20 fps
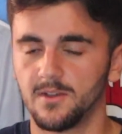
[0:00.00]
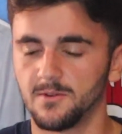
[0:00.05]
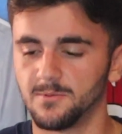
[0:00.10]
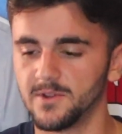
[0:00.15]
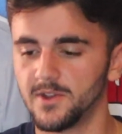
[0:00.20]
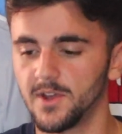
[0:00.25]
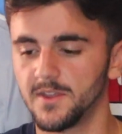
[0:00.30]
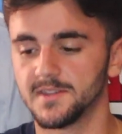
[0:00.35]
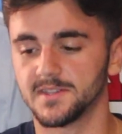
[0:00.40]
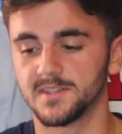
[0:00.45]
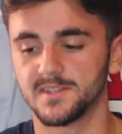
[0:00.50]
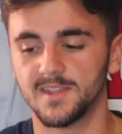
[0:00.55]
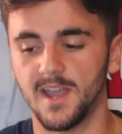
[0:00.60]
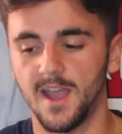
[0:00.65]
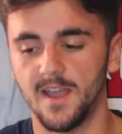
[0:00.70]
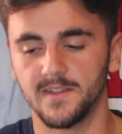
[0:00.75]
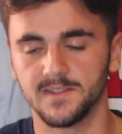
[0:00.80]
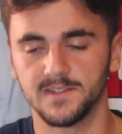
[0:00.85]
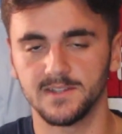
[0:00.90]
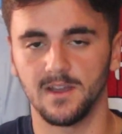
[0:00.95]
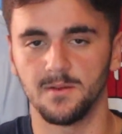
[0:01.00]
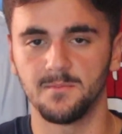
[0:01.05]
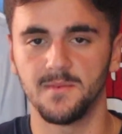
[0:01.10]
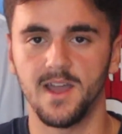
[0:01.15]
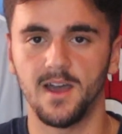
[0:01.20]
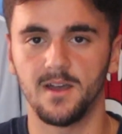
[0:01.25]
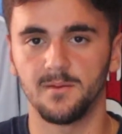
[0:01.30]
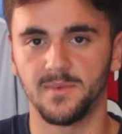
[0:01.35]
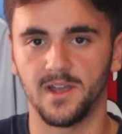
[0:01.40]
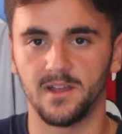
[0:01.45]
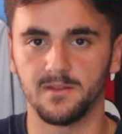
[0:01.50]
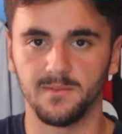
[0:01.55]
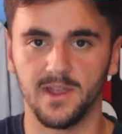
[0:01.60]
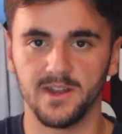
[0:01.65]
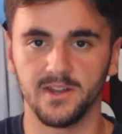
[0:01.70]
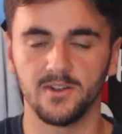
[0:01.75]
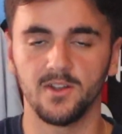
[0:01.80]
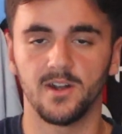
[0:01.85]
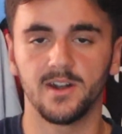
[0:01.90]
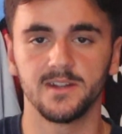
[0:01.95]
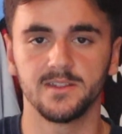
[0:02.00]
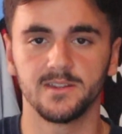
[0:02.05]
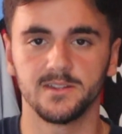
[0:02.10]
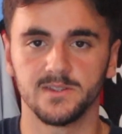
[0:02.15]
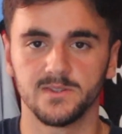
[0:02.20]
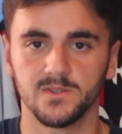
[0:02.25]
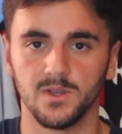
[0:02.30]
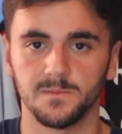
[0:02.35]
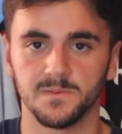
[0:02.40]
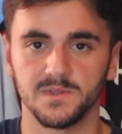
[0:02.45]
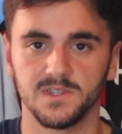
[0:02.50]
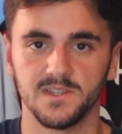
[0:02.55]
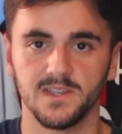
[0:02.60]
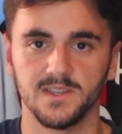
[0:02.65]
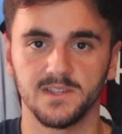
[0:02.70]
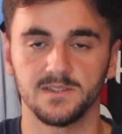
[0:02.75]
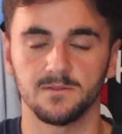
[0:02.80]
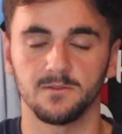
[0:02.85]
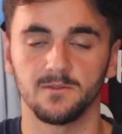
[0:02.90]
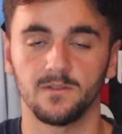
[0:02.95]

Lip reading: We know the stat that's come out about Man United in the top six,